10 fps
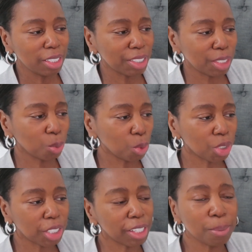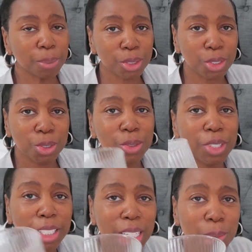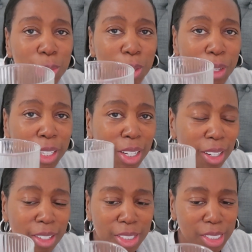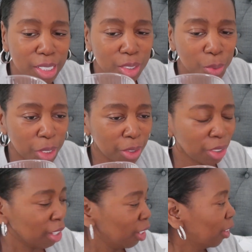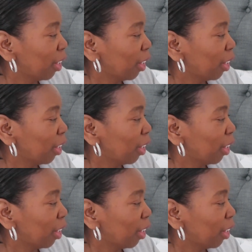It's a water bottle that comes with a glass as well.